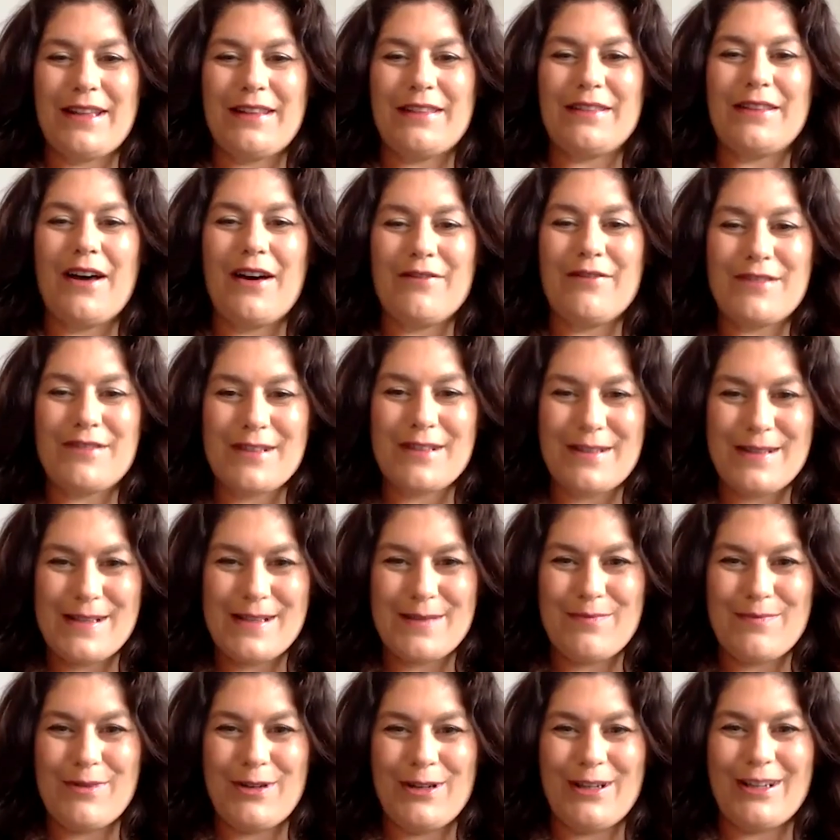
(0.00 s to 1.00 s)
loved this
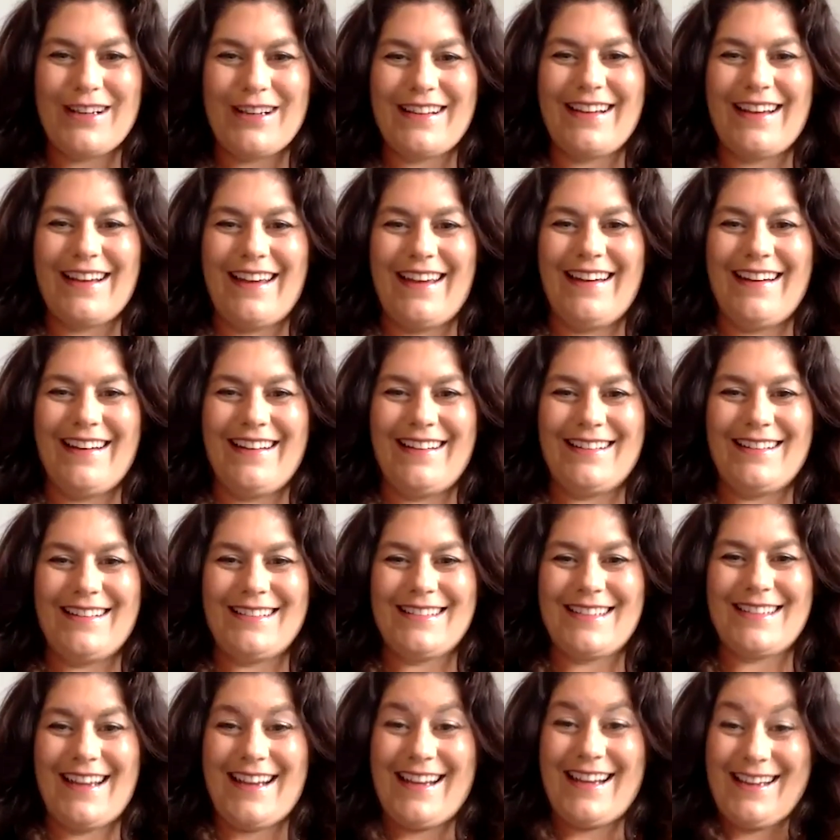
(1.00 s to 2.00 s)
book, and
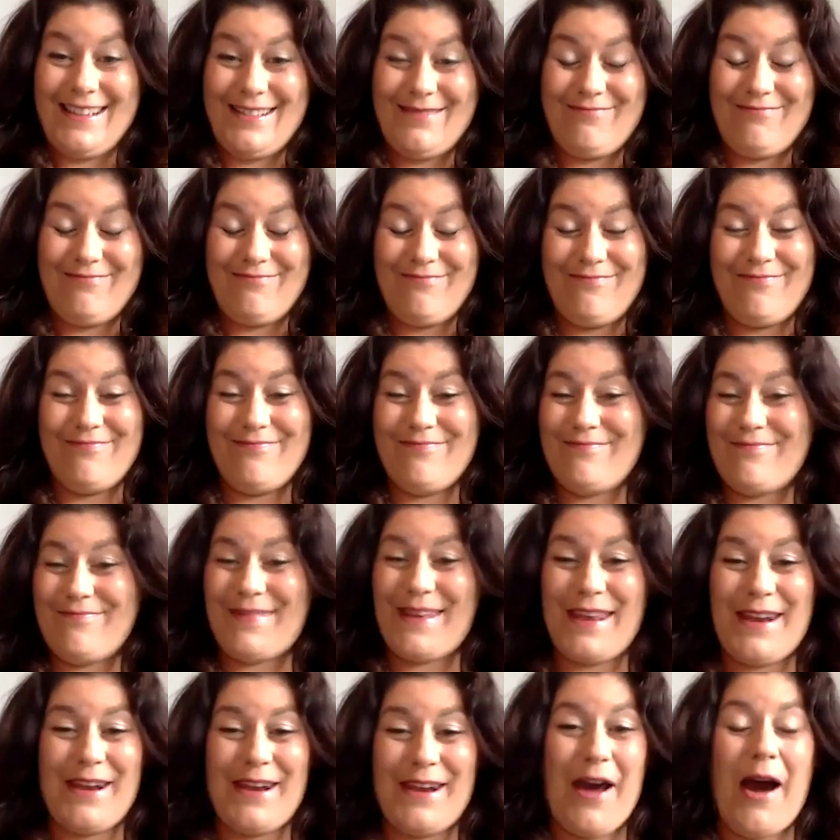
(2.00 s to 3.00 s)
I
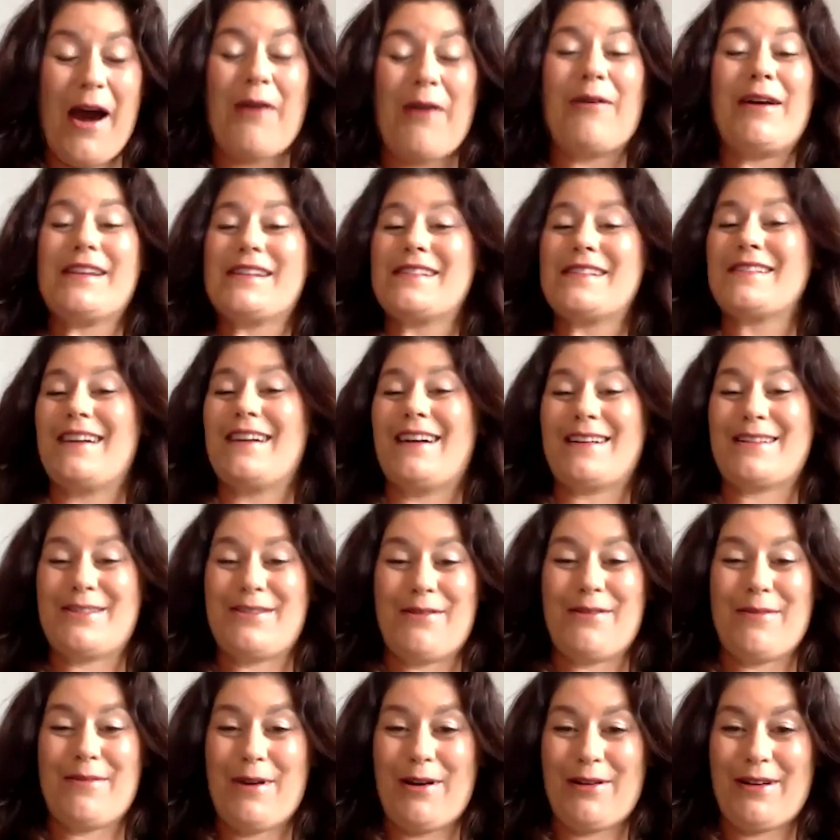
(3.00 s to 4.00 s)
cannot wait to talk to you
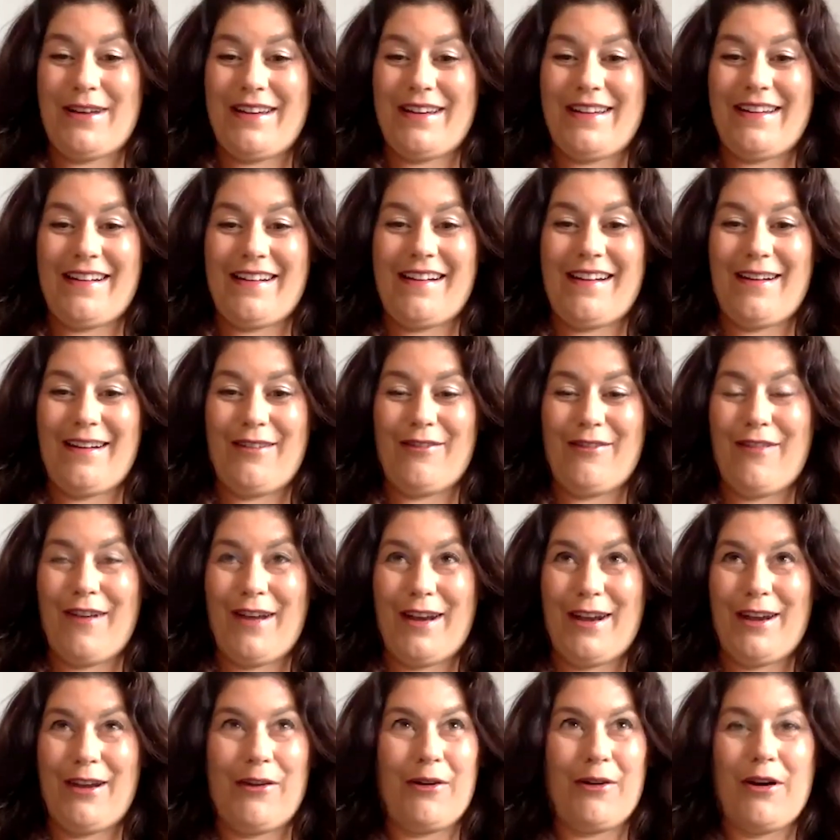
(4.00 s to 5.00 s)
about it and kind of
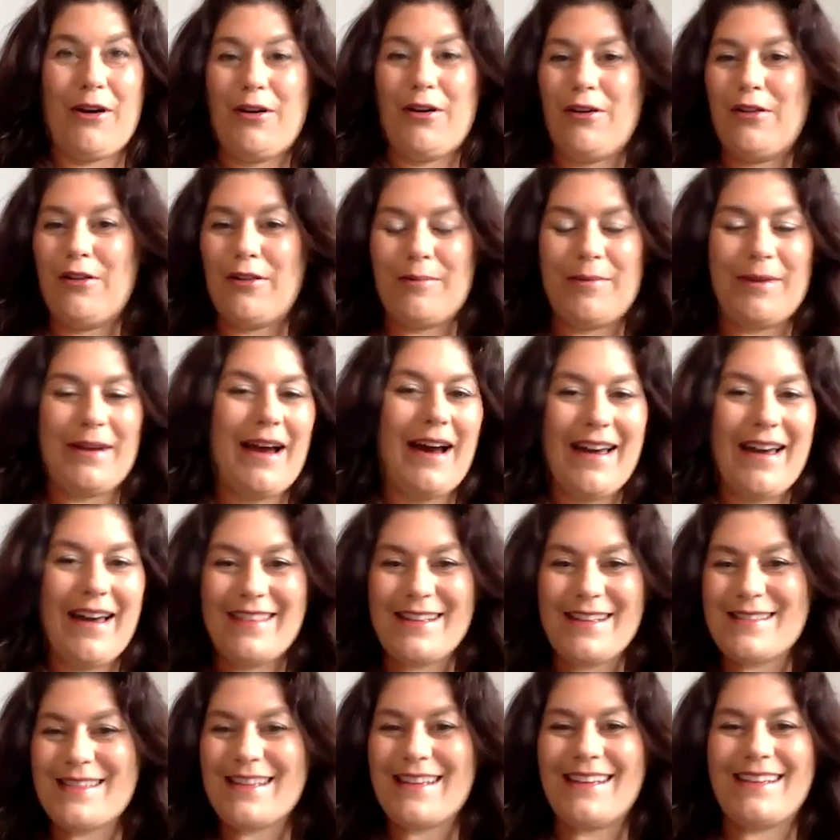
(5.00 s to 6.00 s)
find out all the behind the
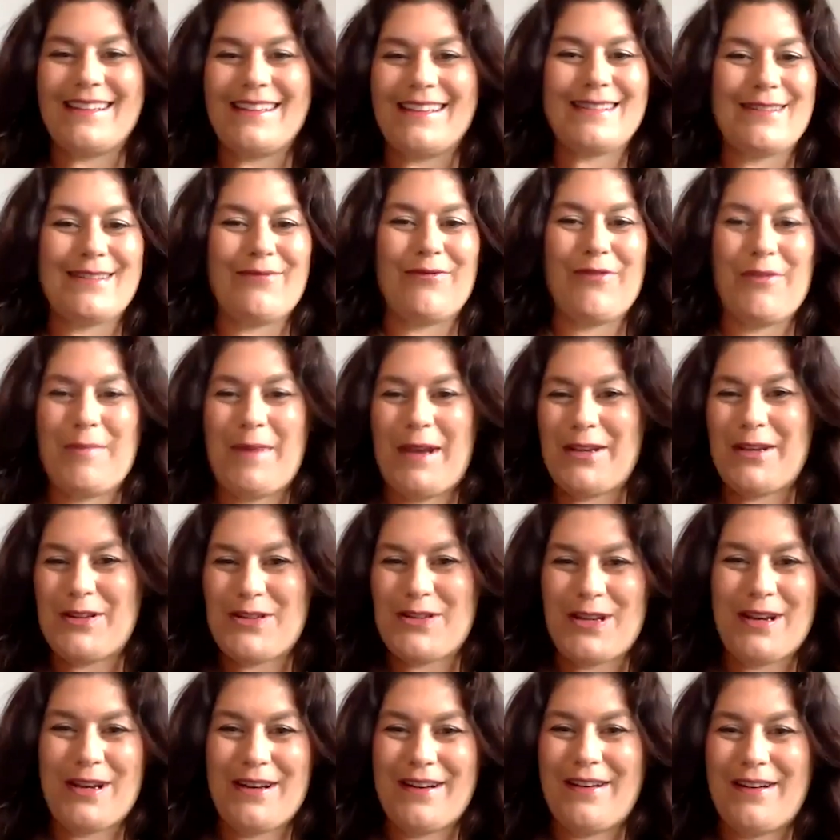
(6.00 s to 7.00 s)
scenes
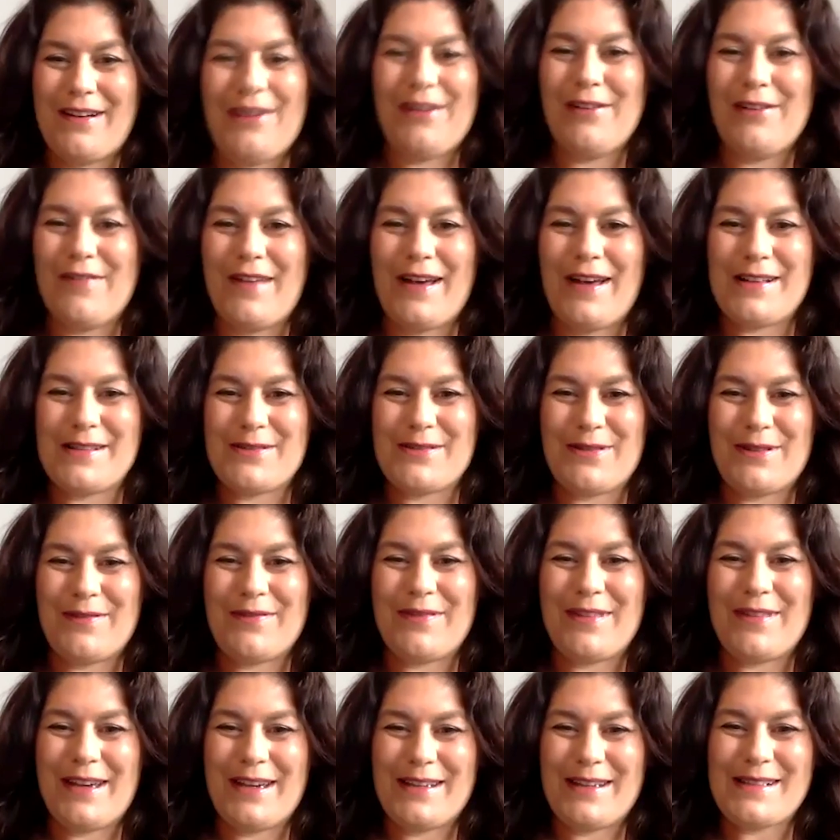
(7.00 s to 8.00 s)
information and all of that sort of
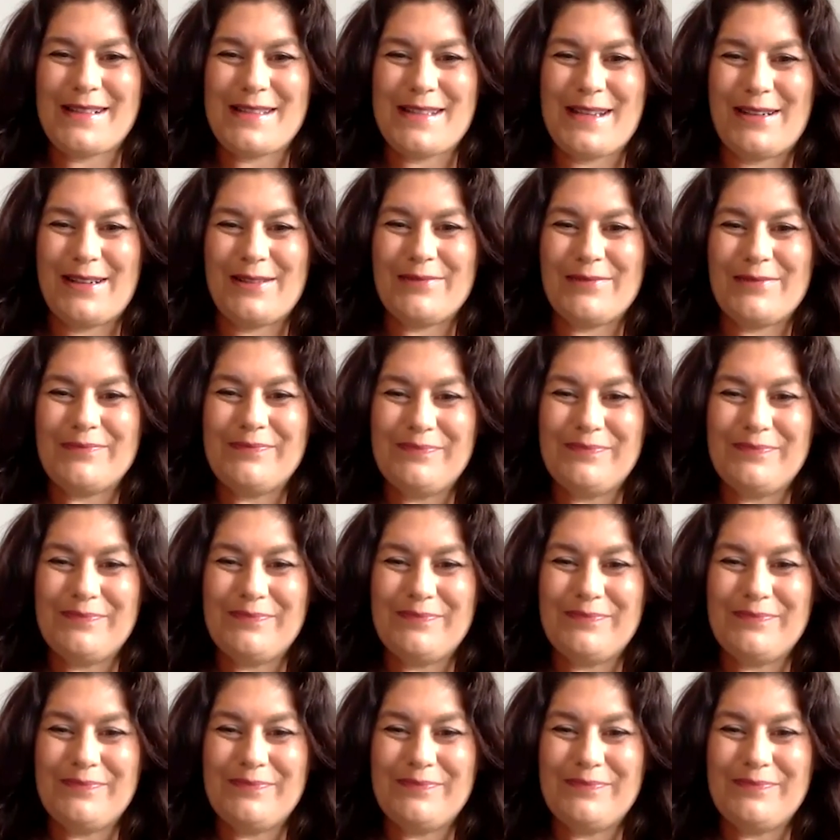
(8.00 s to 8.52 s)
thing. So